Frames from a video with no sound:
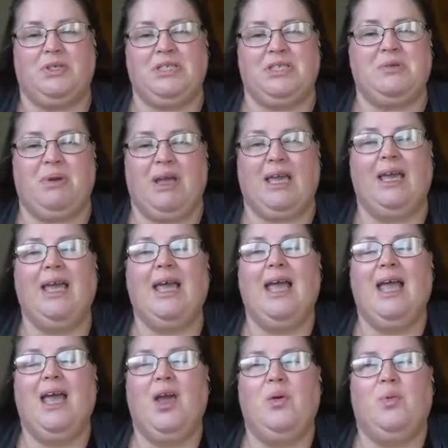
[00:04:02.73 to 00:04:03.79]
wanted to make
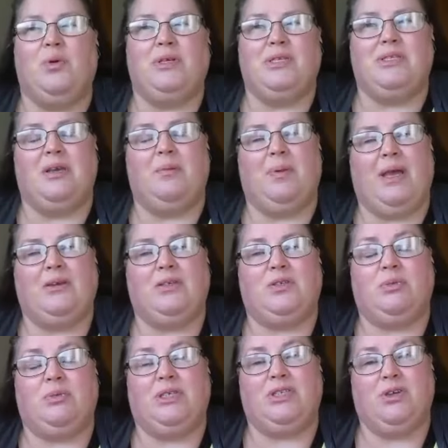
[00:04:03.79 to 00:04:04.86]
was about
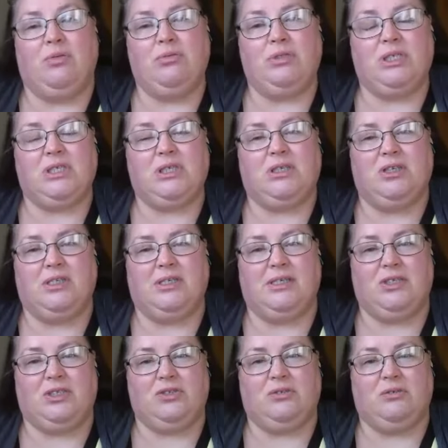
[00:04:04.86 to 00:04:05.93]
we don't
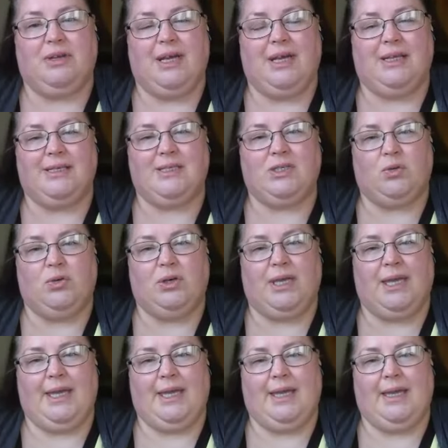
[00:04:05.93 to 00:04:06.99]
consider uh,
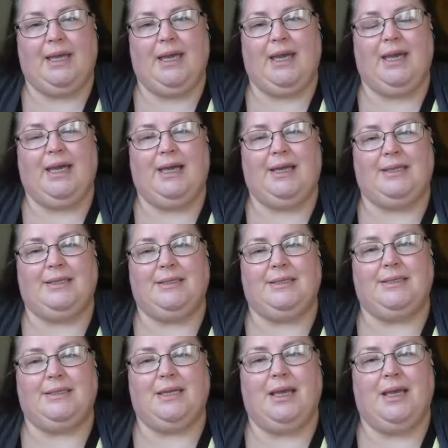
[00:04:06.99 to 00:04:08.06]
stalking
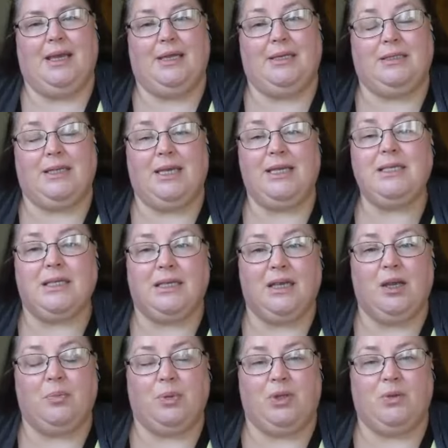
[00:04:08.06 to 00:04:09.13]
and uh,
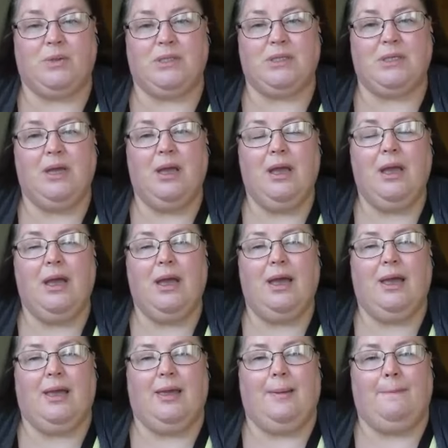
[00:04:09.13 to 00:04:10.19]
dating abuse
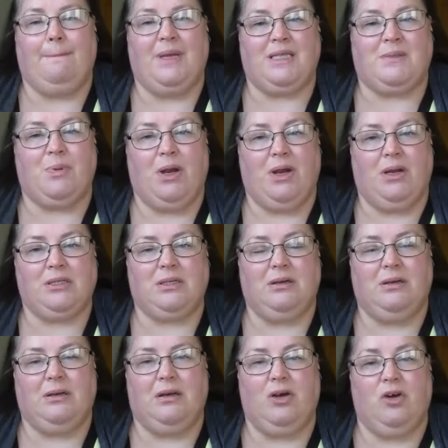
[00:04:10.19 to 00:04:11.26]
um, as part
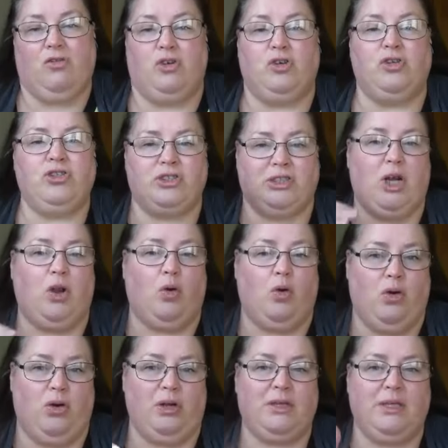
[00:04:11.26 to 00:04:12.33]
or under the
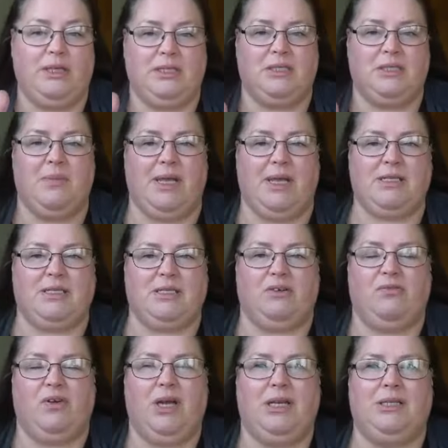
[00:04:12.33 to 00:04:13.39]
law in domestic
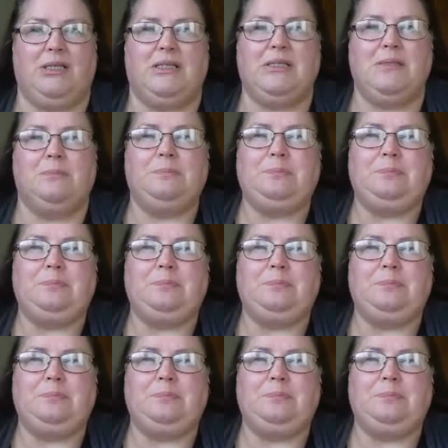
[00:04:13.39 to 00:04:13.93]
violence,